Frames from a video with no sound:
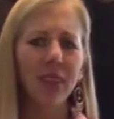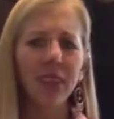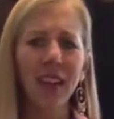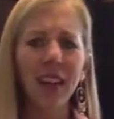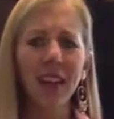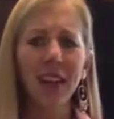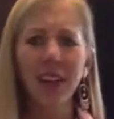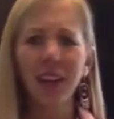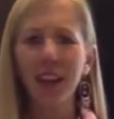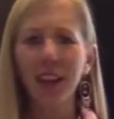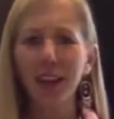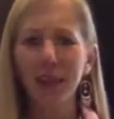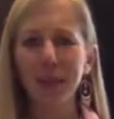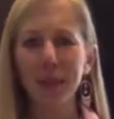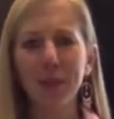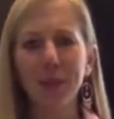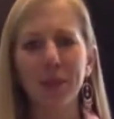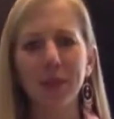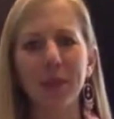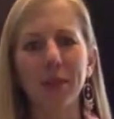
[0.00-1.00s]
And a lot of
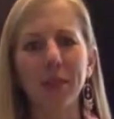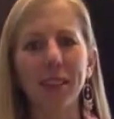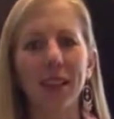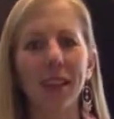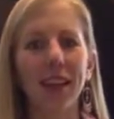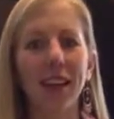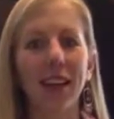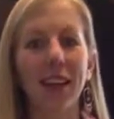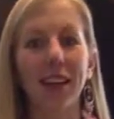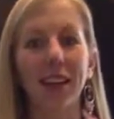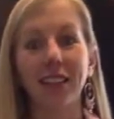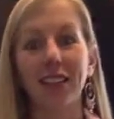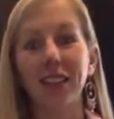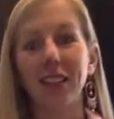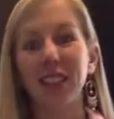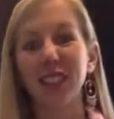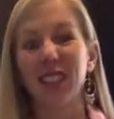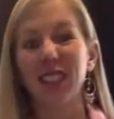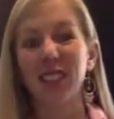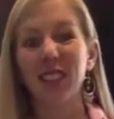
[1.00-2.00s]
people will say, "Oh, I
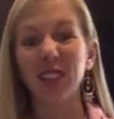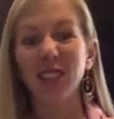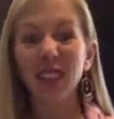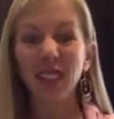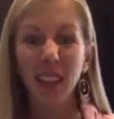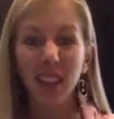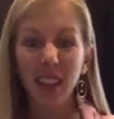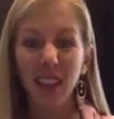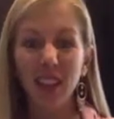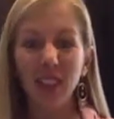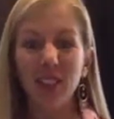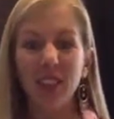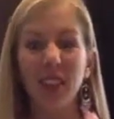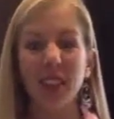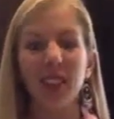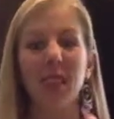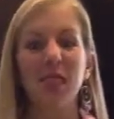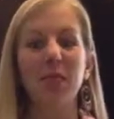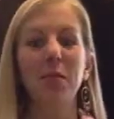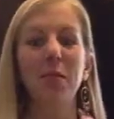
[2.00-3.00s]
just don't like
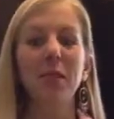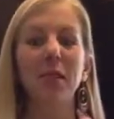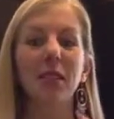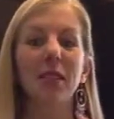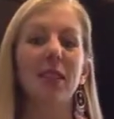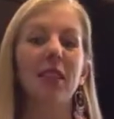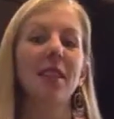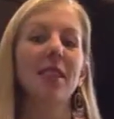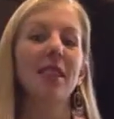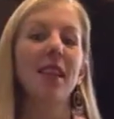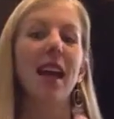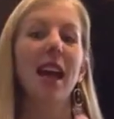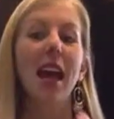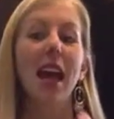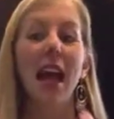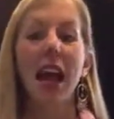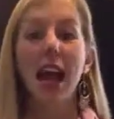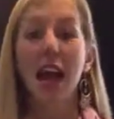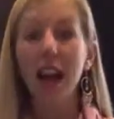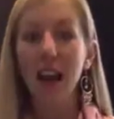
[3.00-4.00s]
vegetables.
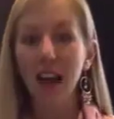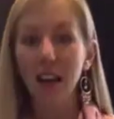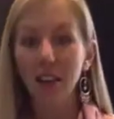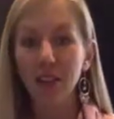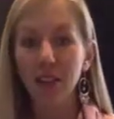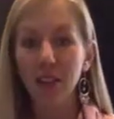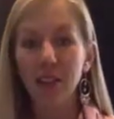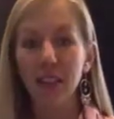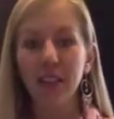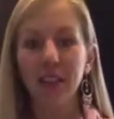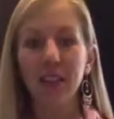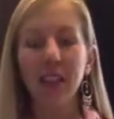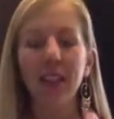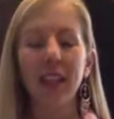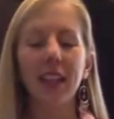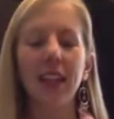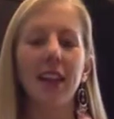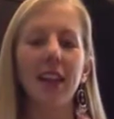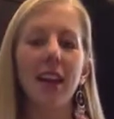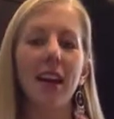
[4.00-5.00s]
How do you
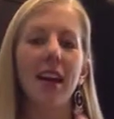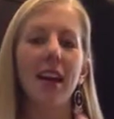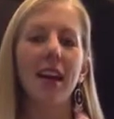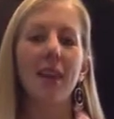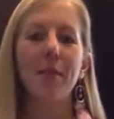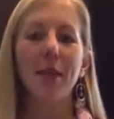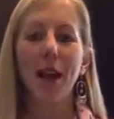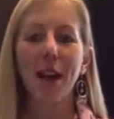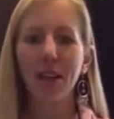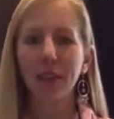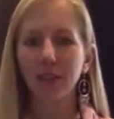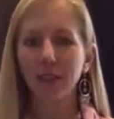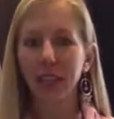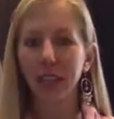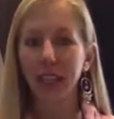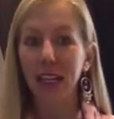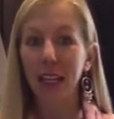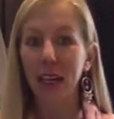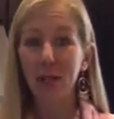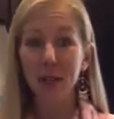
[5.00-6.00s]
eat them? How do
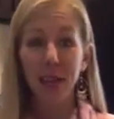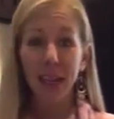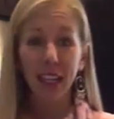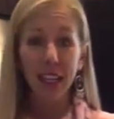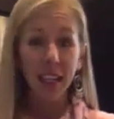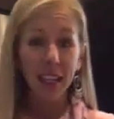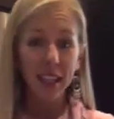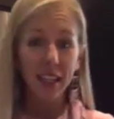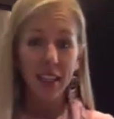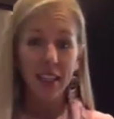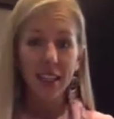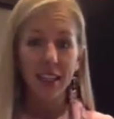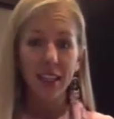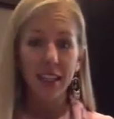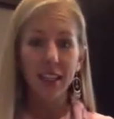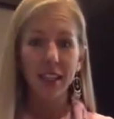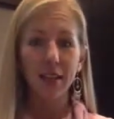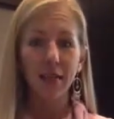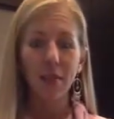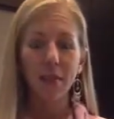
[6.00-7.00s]
I get my kids
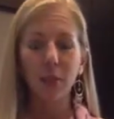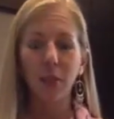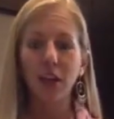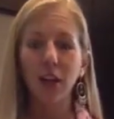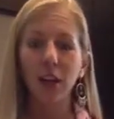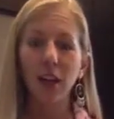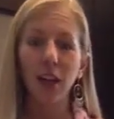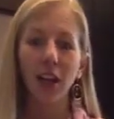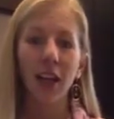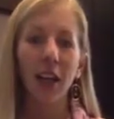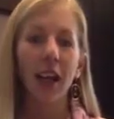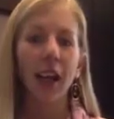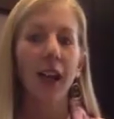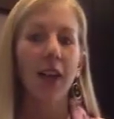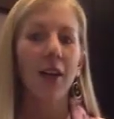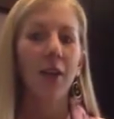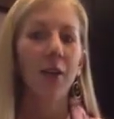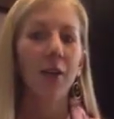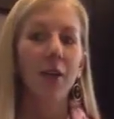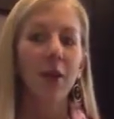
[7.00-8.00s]
to eat more?"
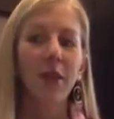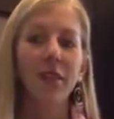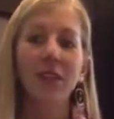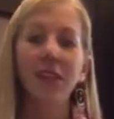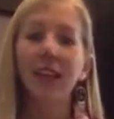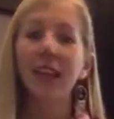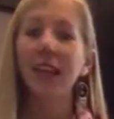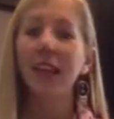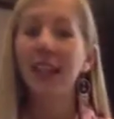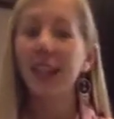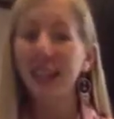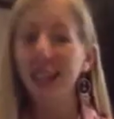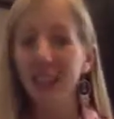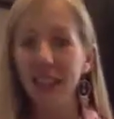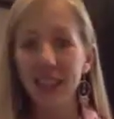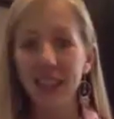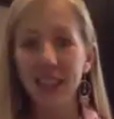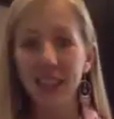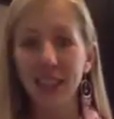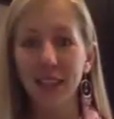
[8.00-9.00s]
One of the
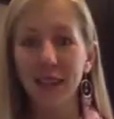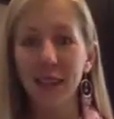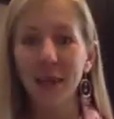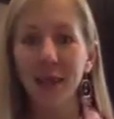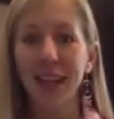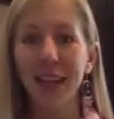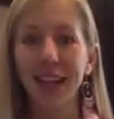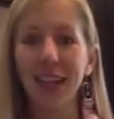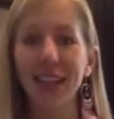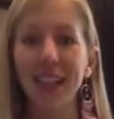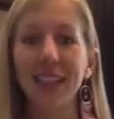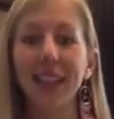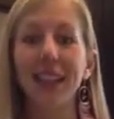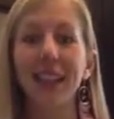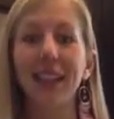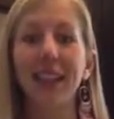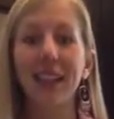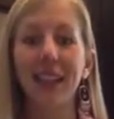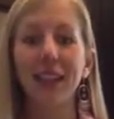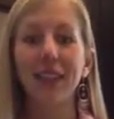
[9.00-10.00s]
easiest ways
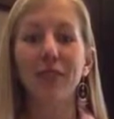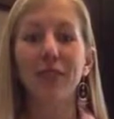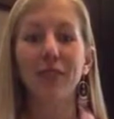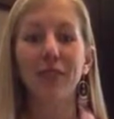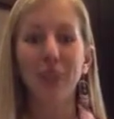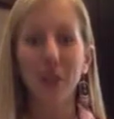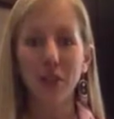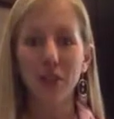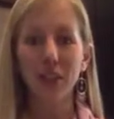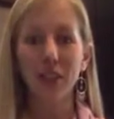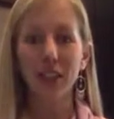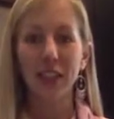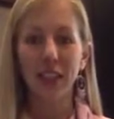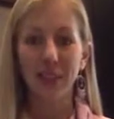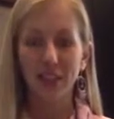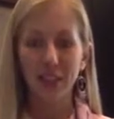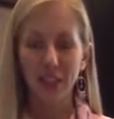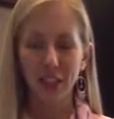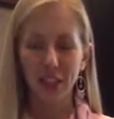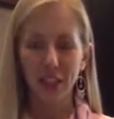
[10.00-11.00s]
is
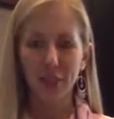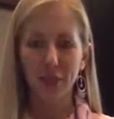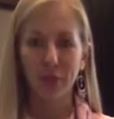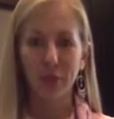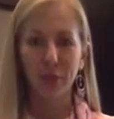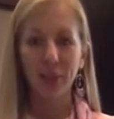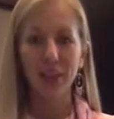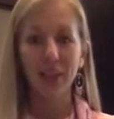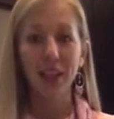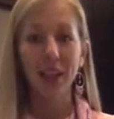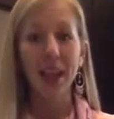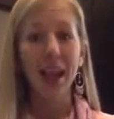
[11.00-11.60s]
roasted vegetables.